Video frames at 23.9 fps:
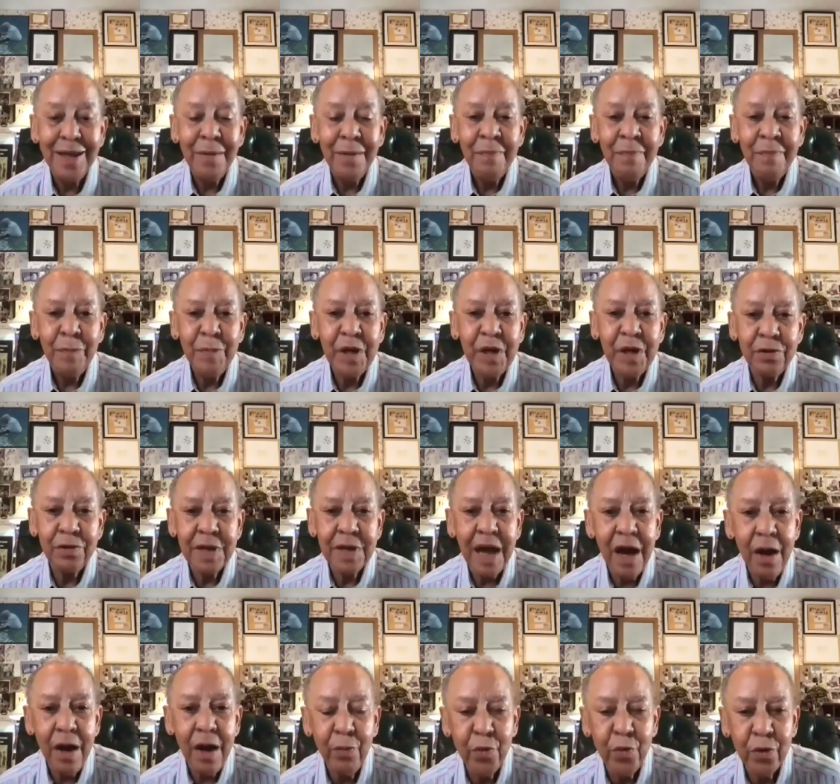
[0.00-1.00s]
Because
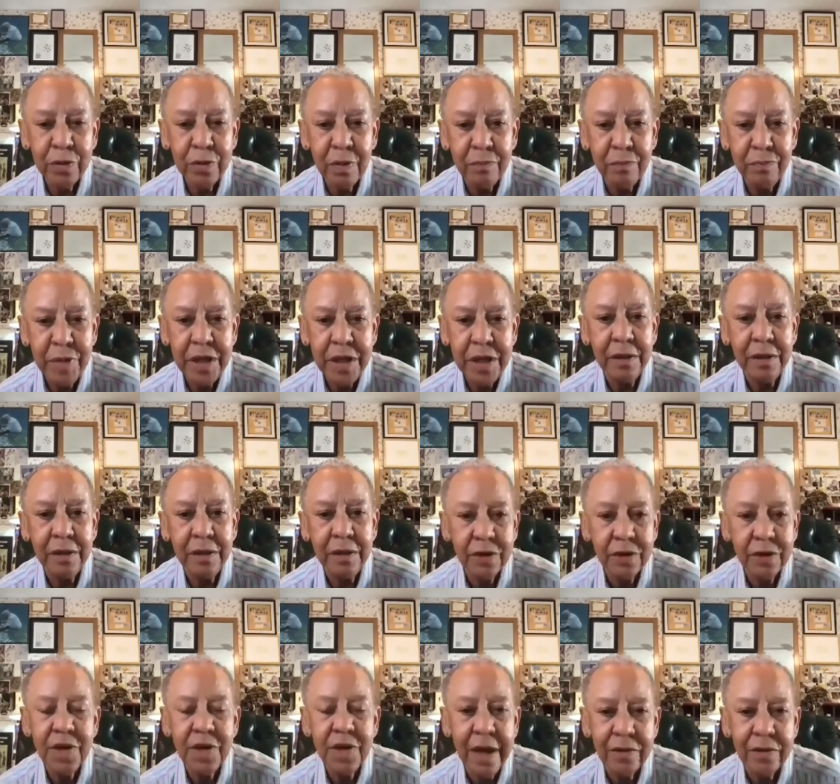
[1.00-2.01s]
I want me and this
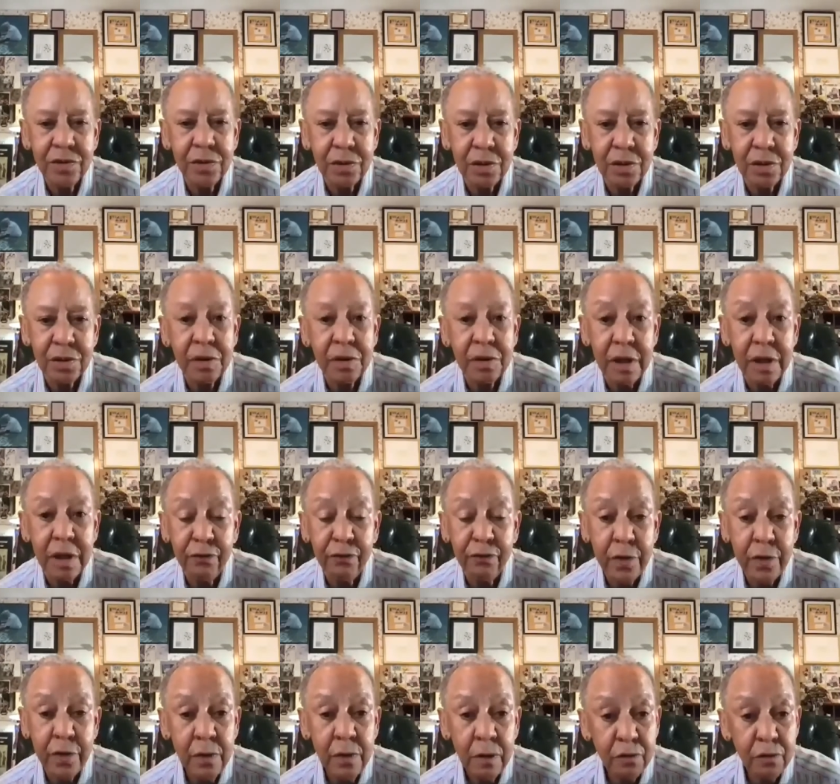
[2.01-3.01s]
cancer to live
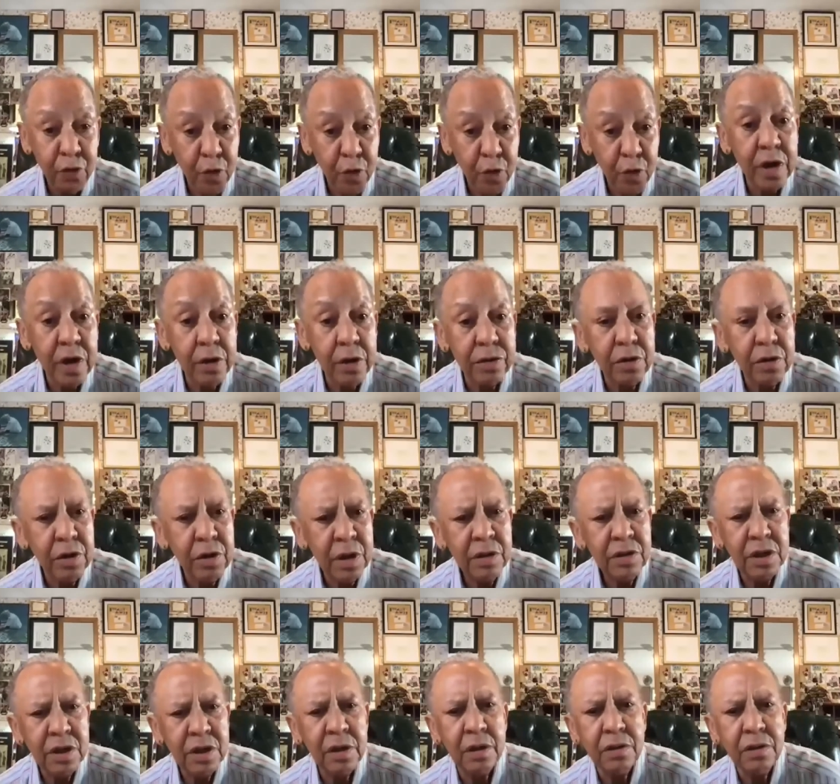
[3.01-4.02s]
for another
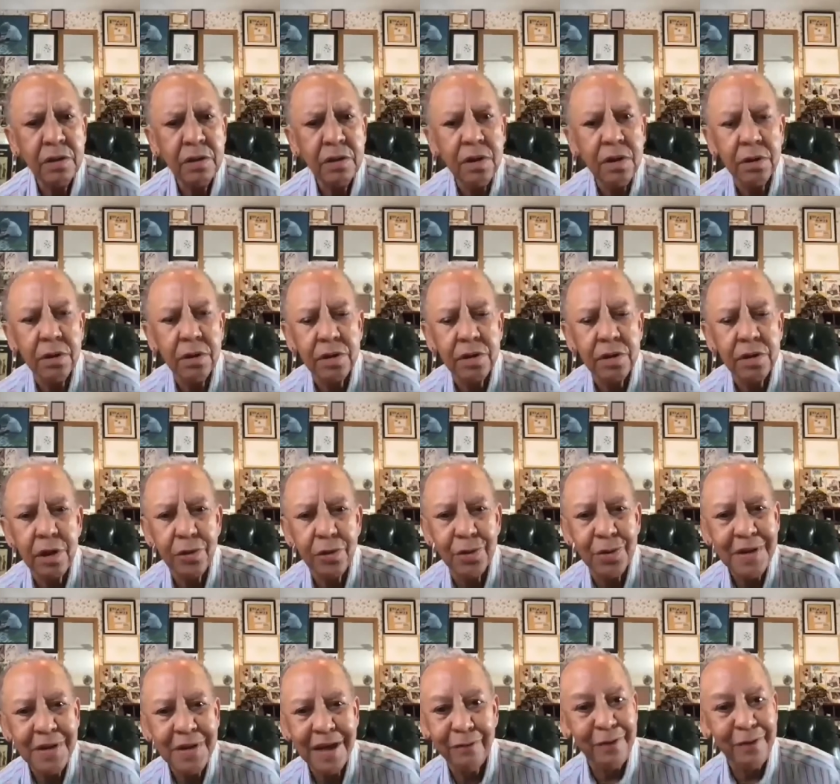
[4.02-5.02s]
10 years, another,
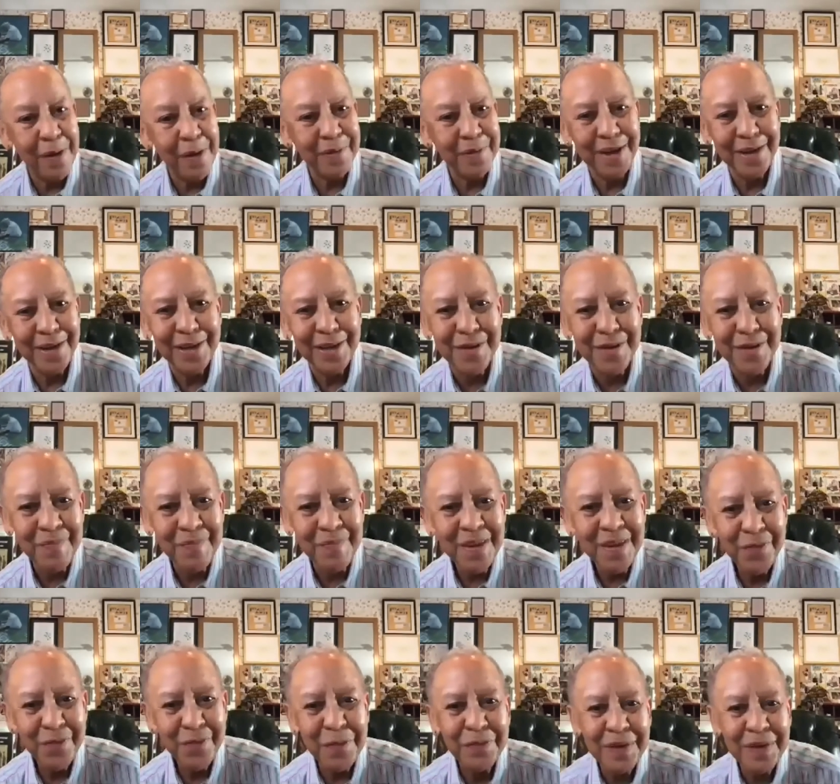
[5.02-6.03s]
if I'm lucky,
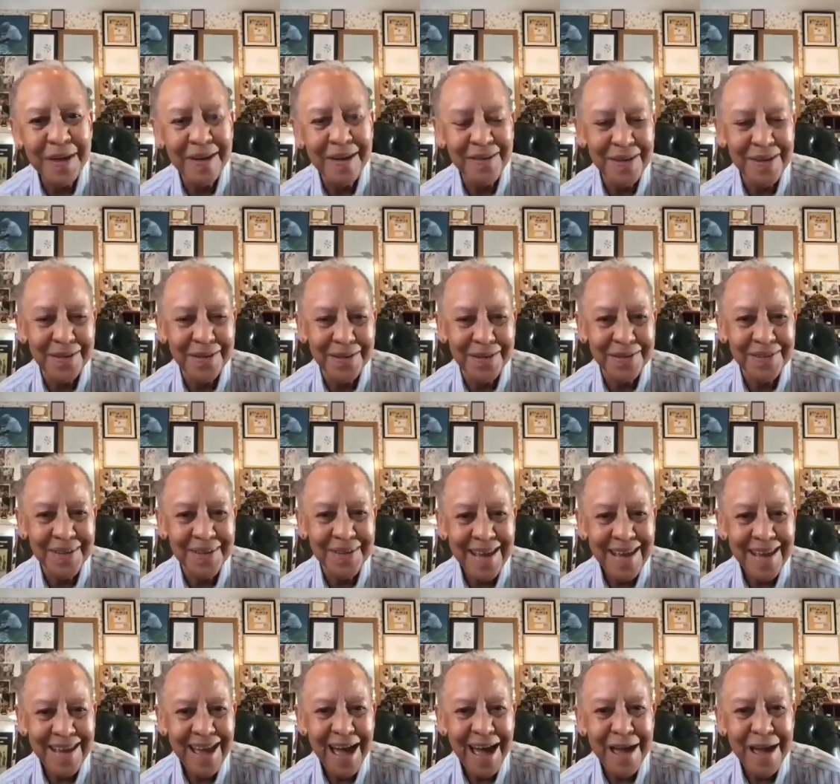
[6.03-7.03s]
15 years.
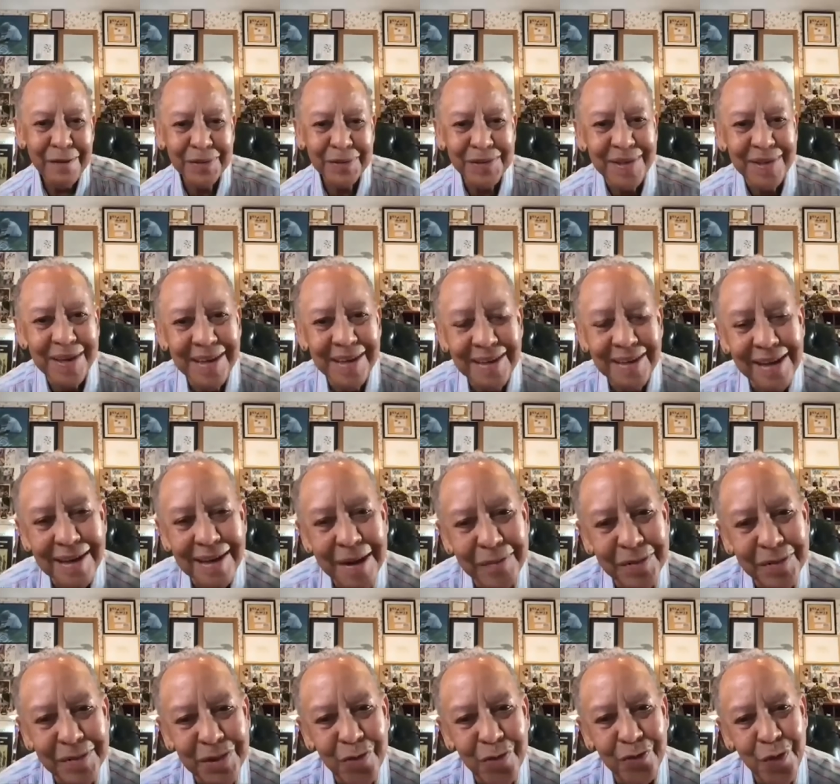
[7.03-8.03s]
I have seen, and
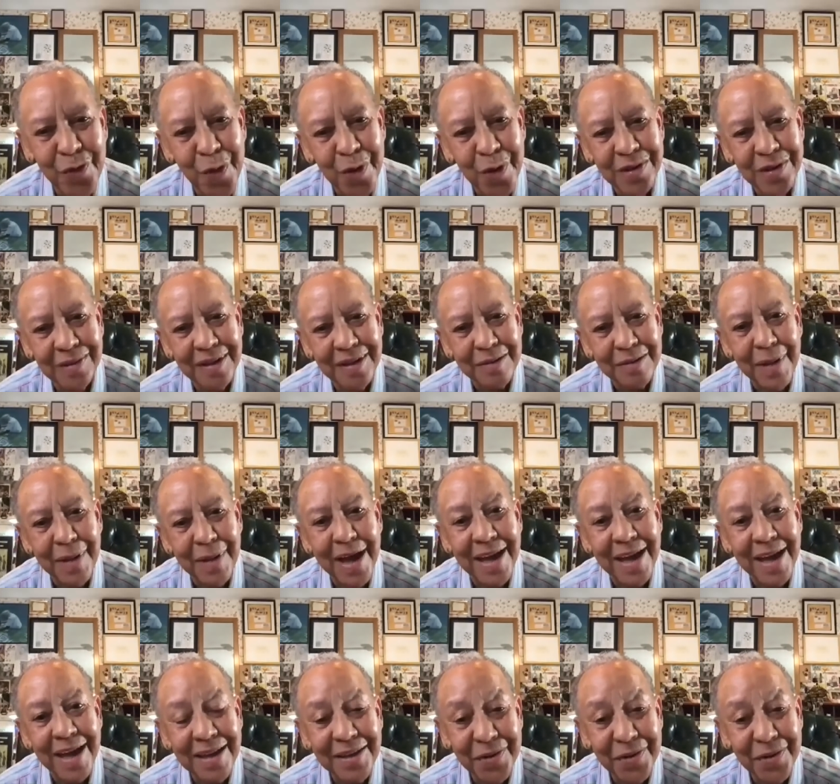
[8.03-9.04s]
I'm so fortunate,
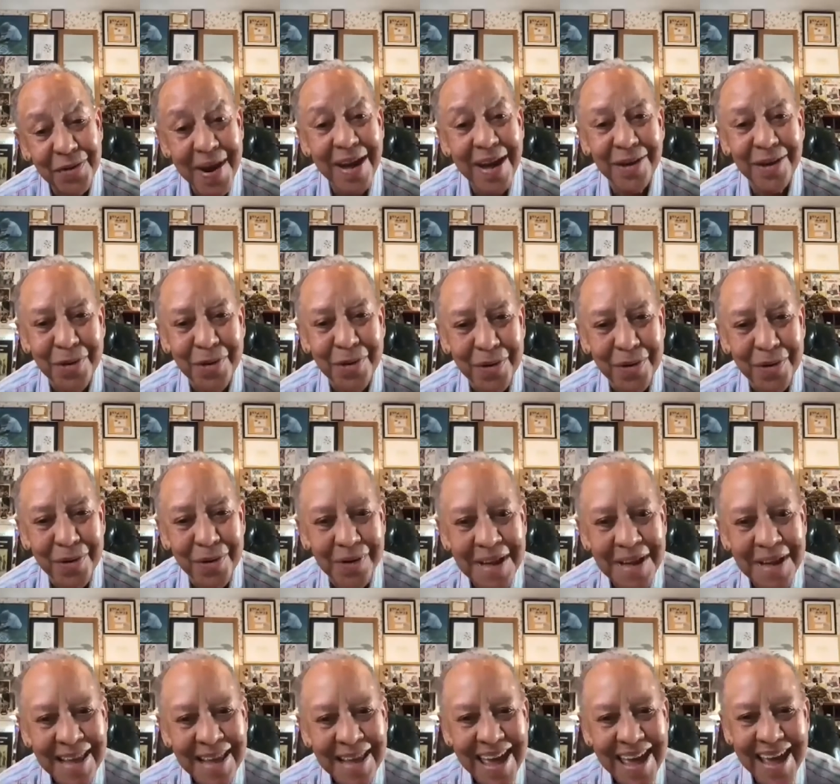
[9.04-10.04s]
my granddaughter,
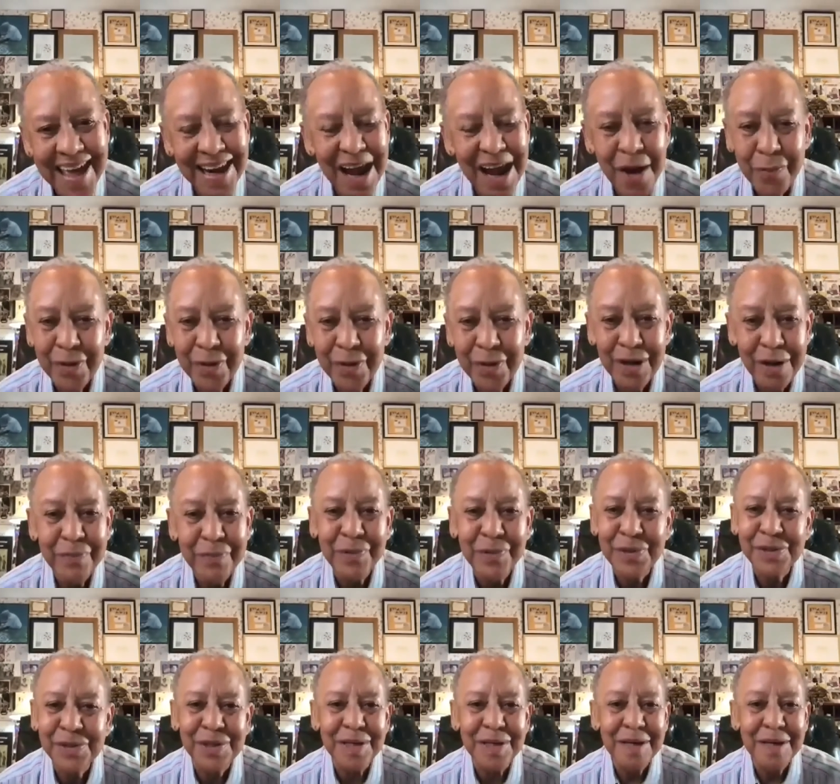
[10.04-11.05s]
and I would love to
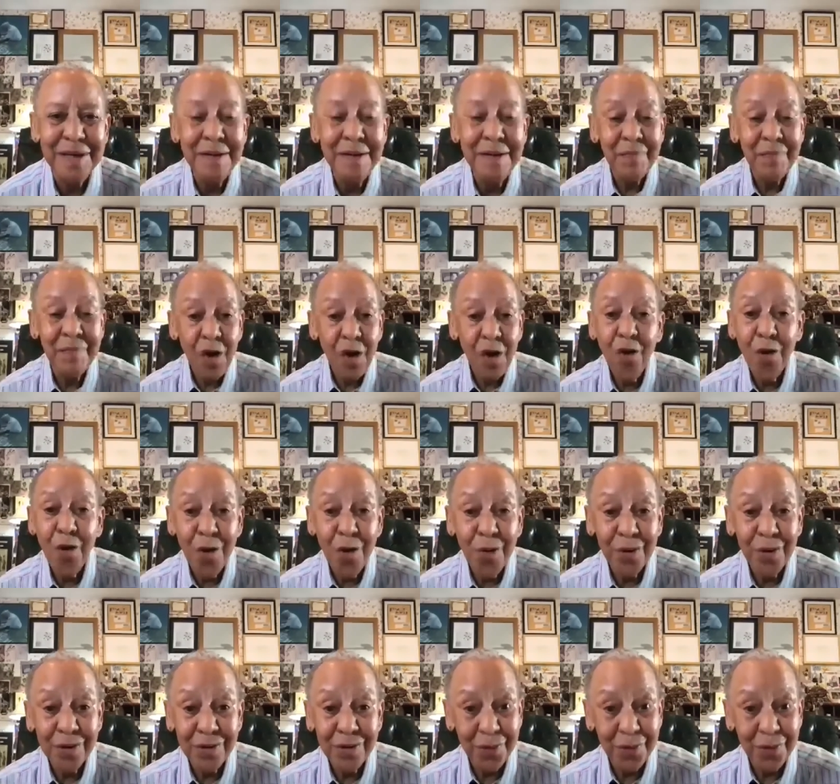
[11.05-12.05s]
see her
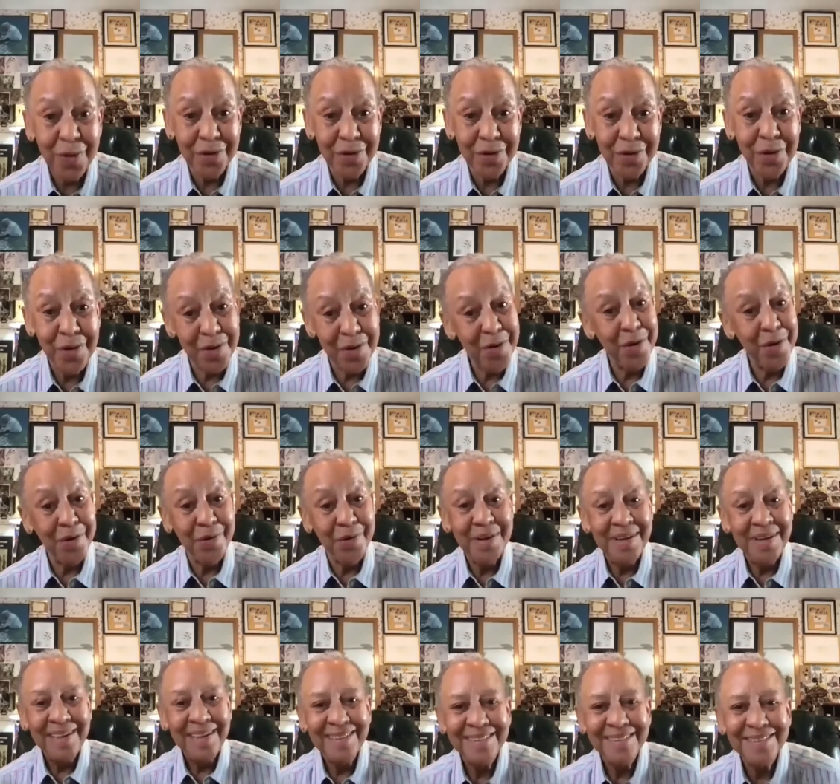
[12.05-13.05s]
daughter or her
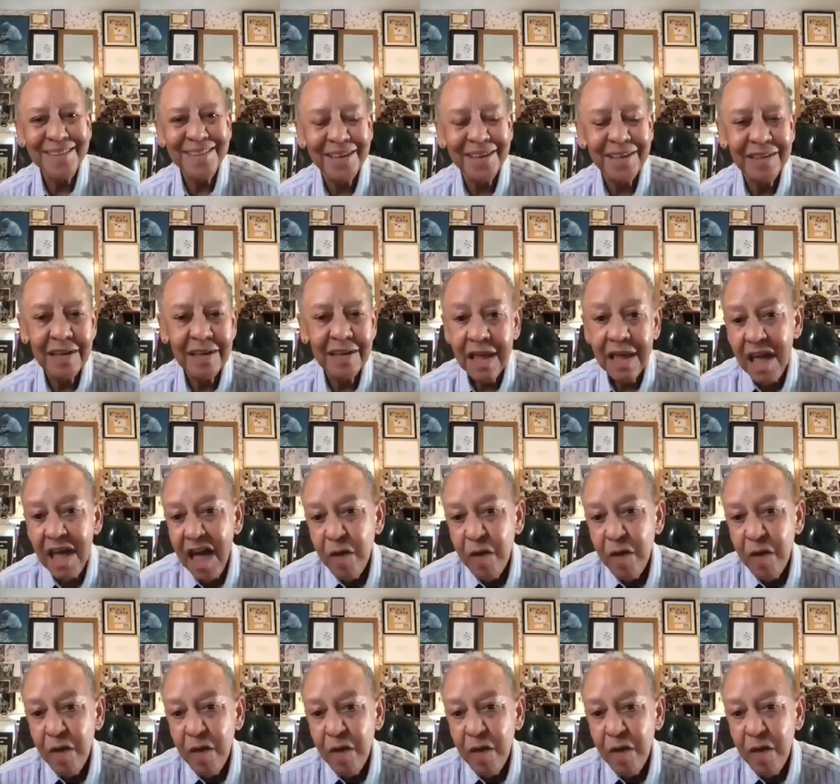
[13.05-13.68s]
son.